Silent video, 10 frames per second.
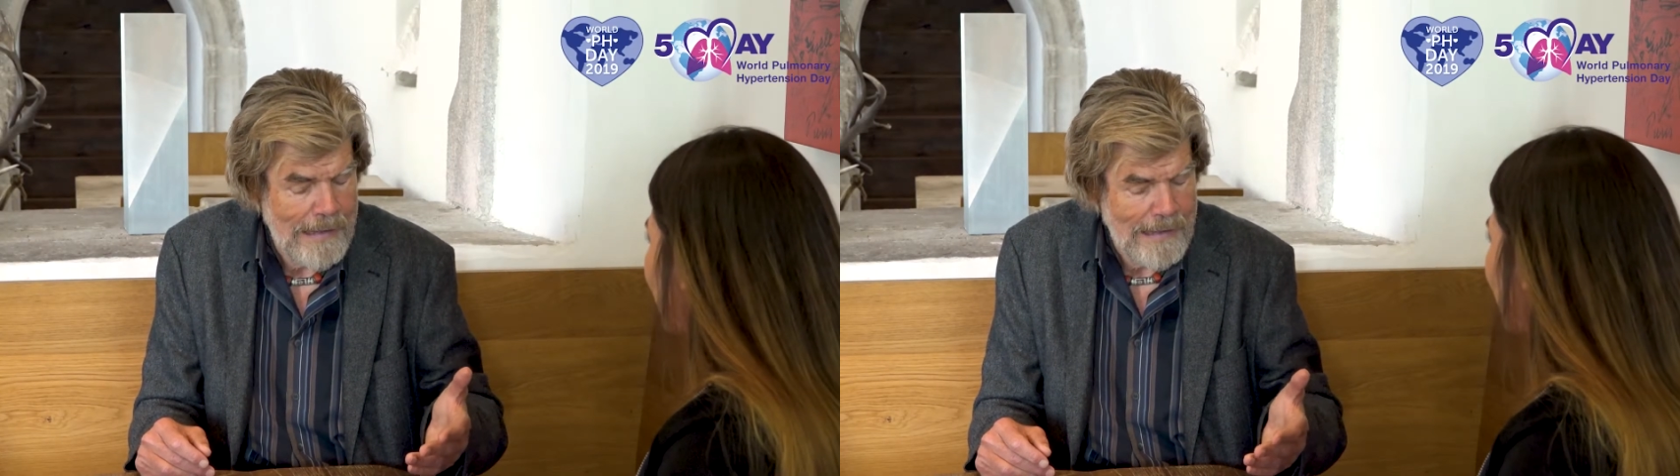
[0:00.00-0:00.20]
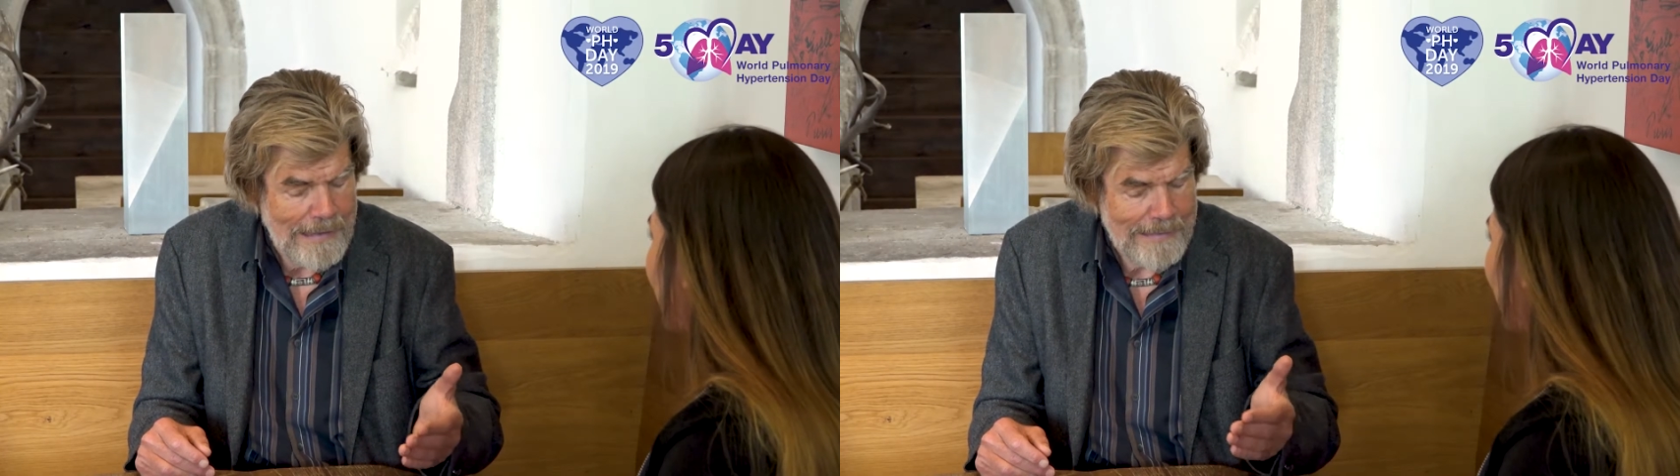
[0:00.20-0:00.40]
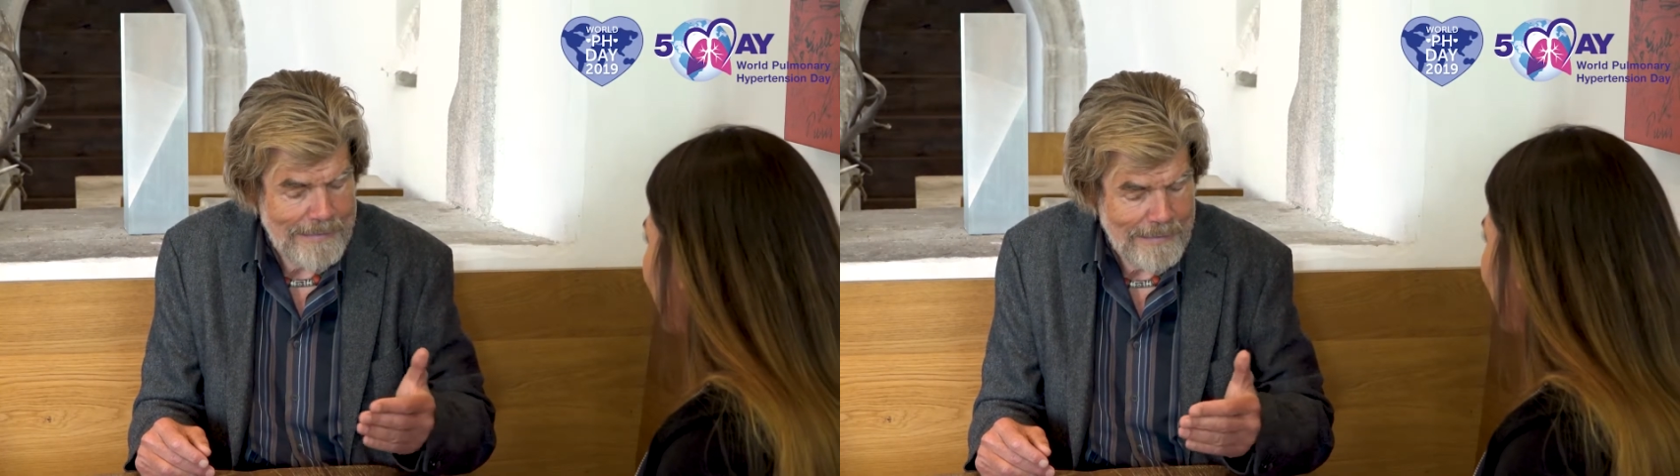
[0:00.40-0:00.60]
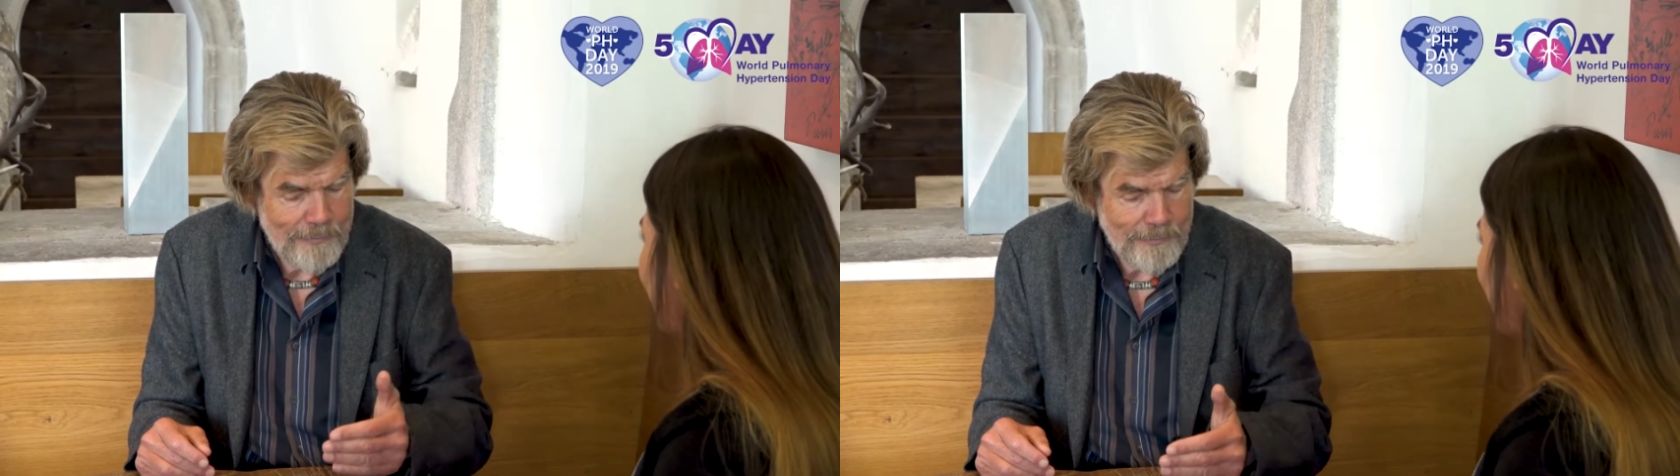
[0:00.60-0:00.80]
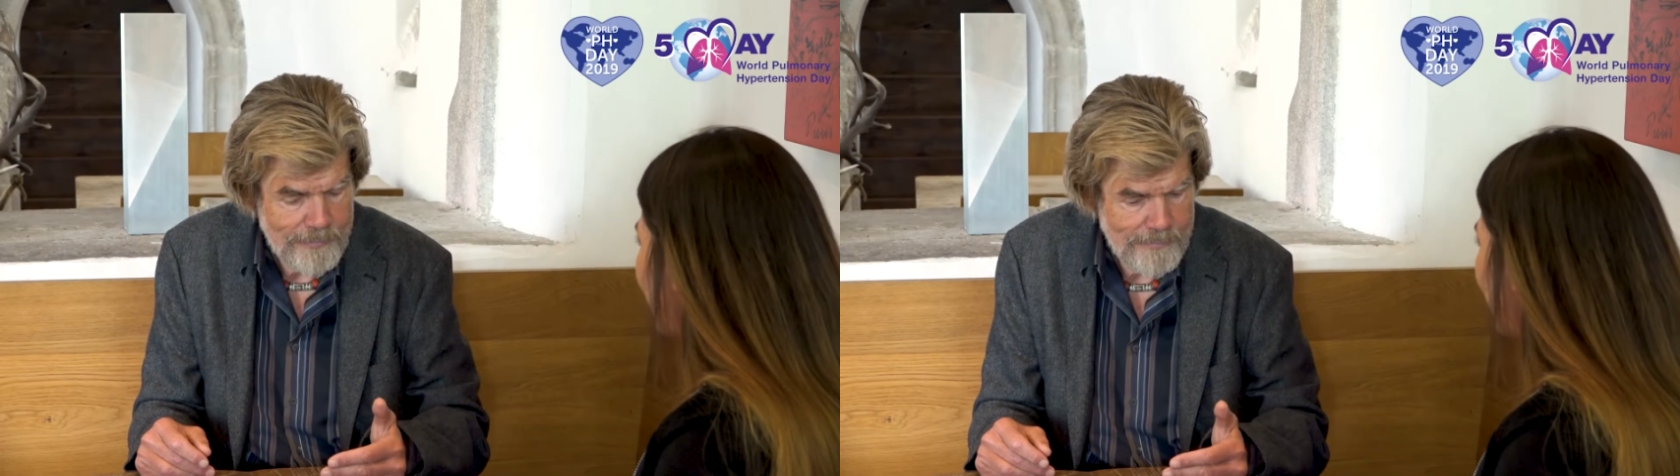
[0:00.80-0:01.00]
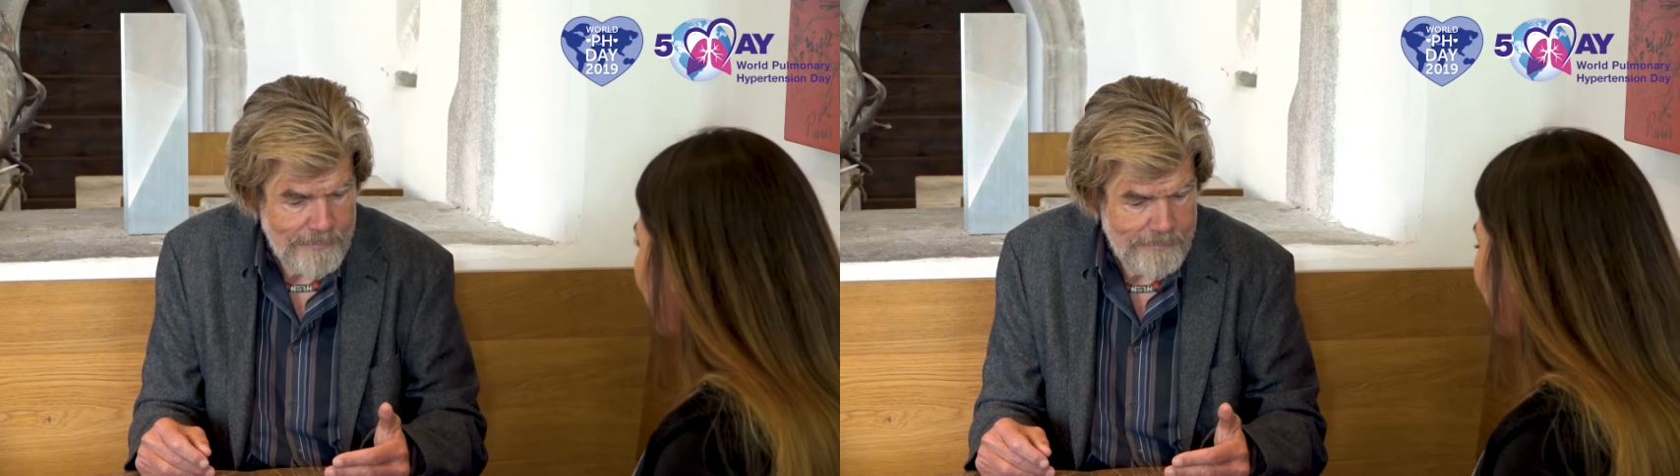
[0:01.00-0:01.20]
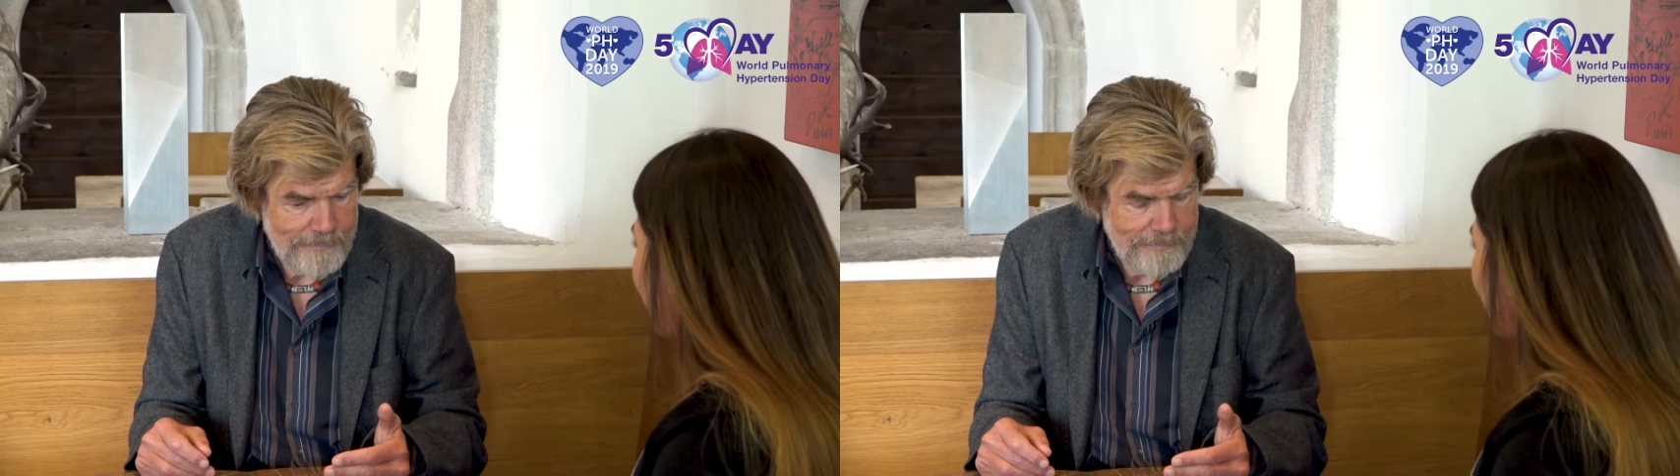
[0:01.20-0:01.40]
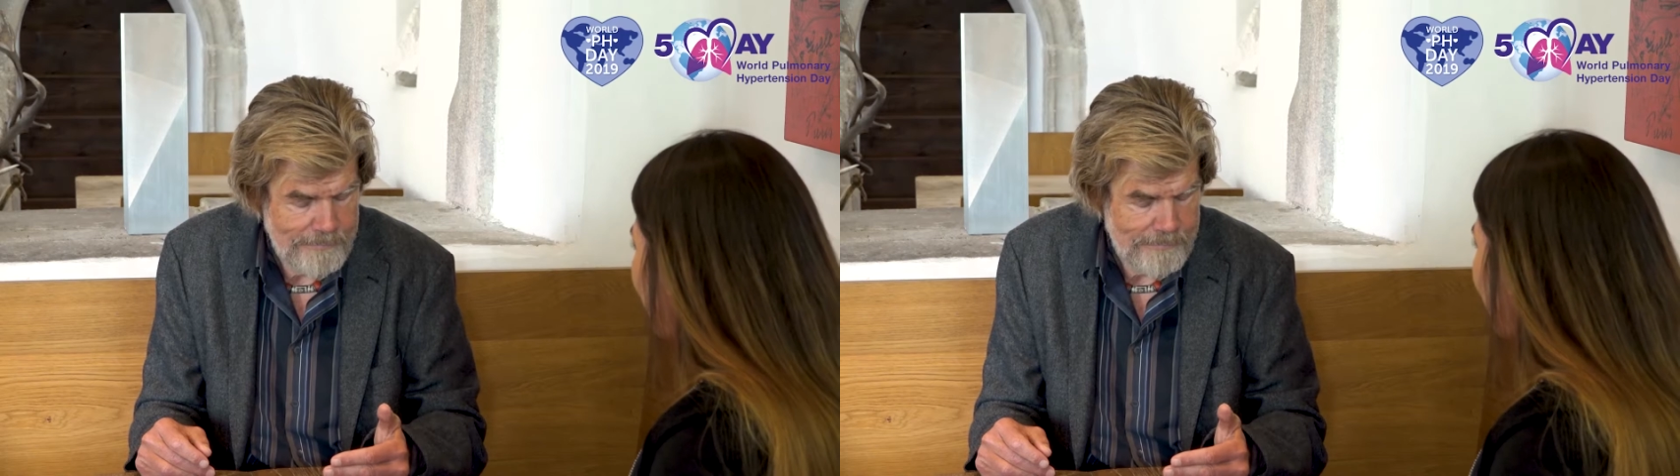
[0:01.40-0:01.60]
I have
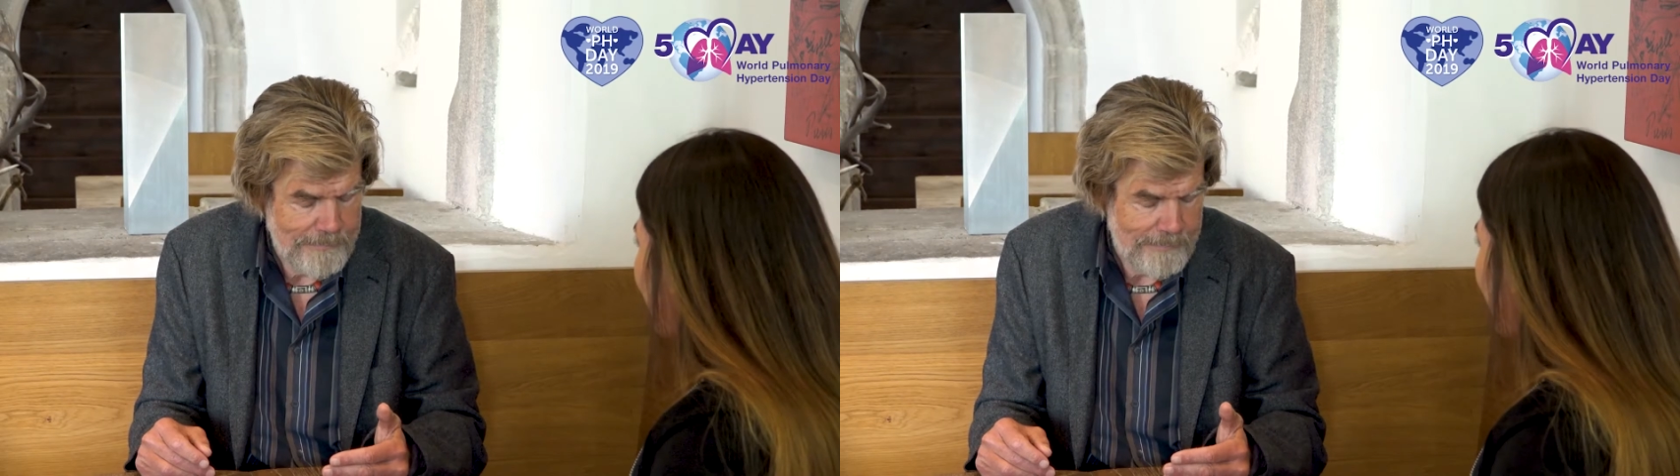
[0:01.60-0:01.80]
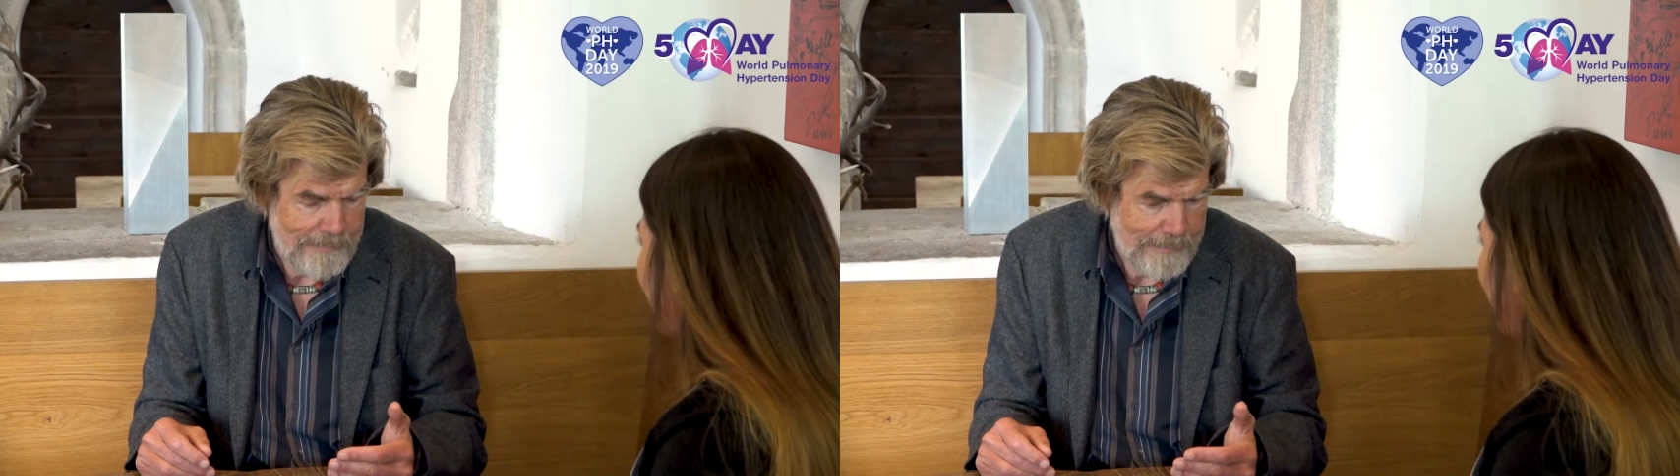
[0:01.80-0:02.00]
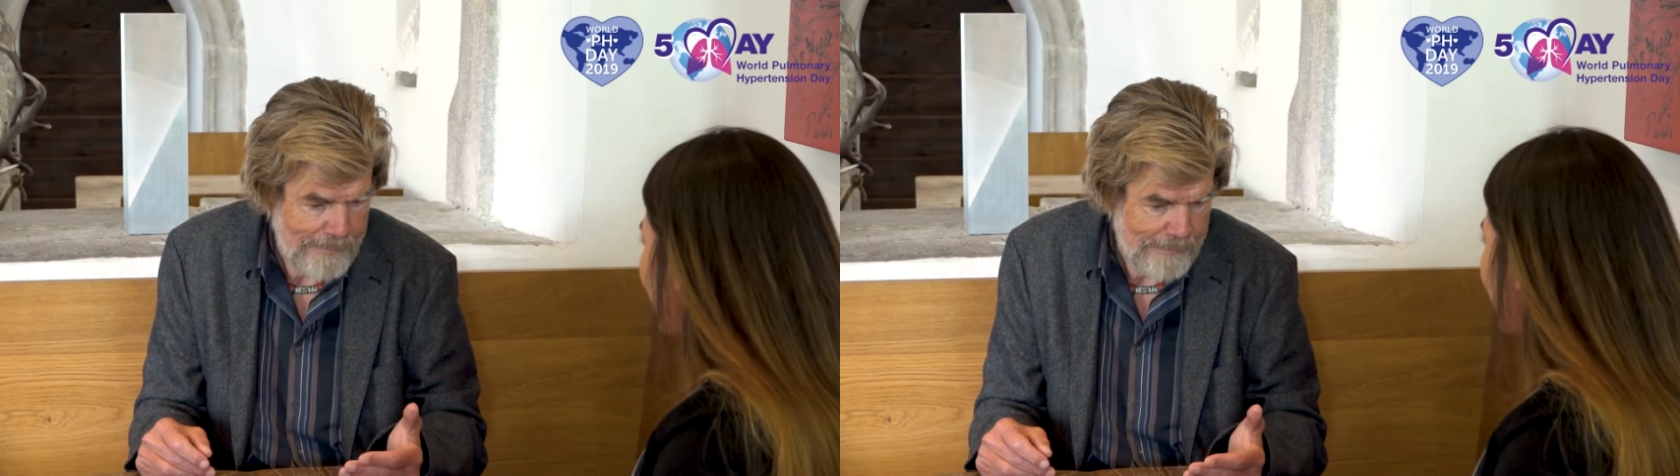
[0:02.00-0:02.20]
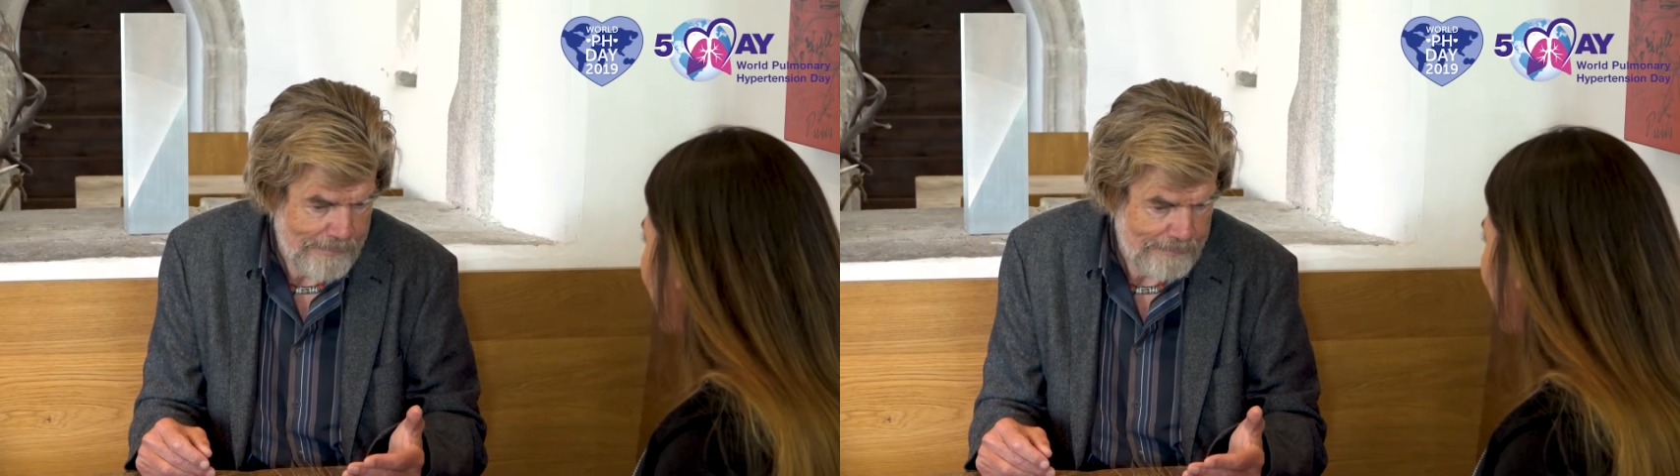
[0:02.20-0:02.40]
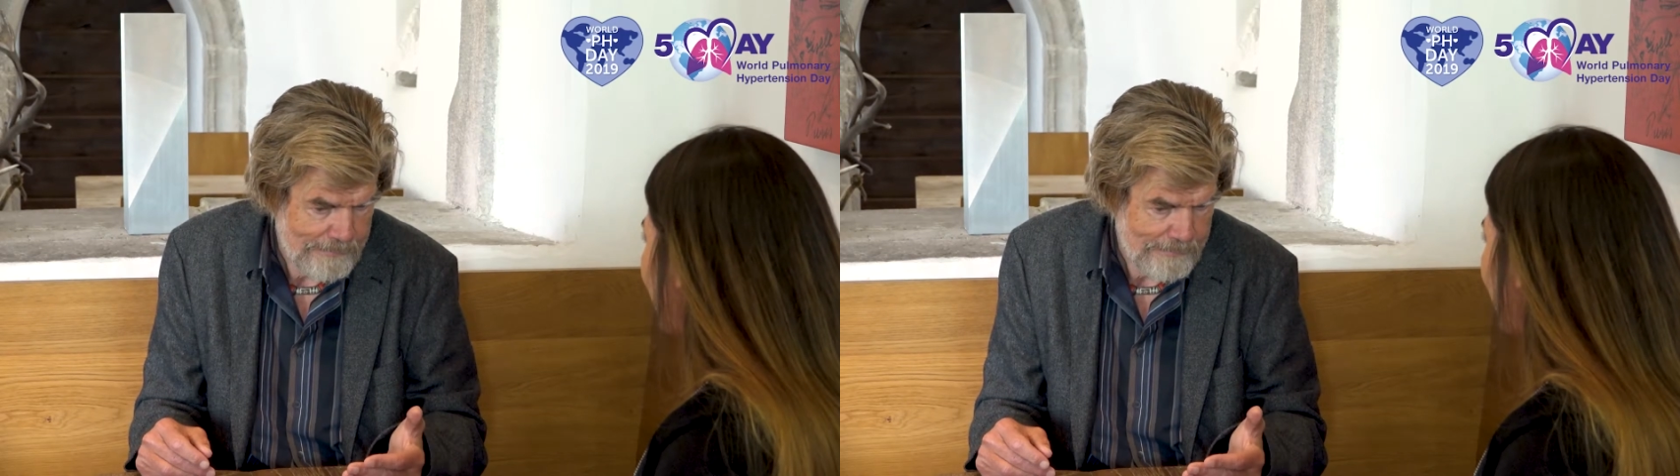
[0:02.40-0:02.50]
the